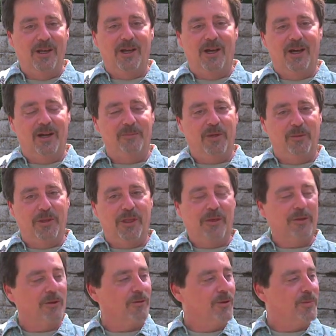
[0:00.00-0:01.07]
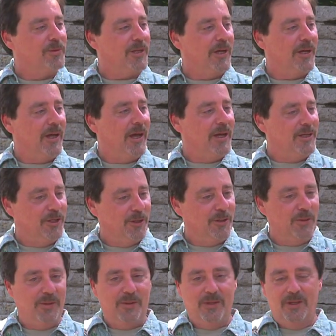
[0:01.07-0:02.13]
But with other groups I
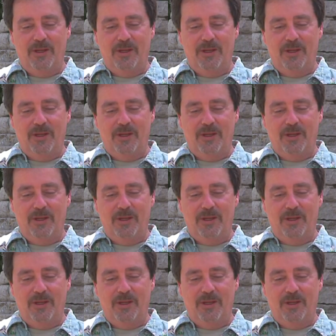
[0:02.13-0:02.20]
do.